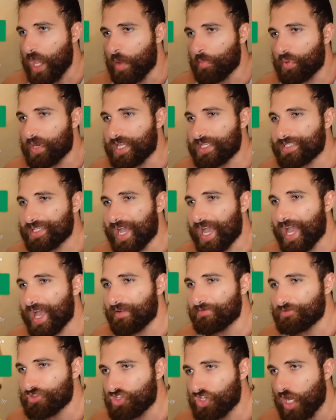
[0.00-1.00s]
But as I
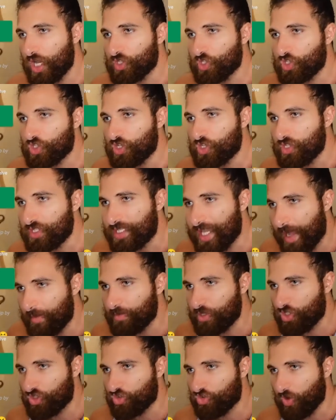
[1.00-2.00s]
have just
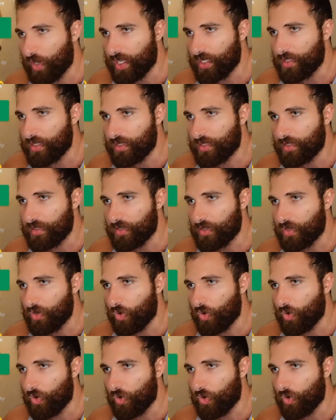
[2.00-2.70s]
demonstrated,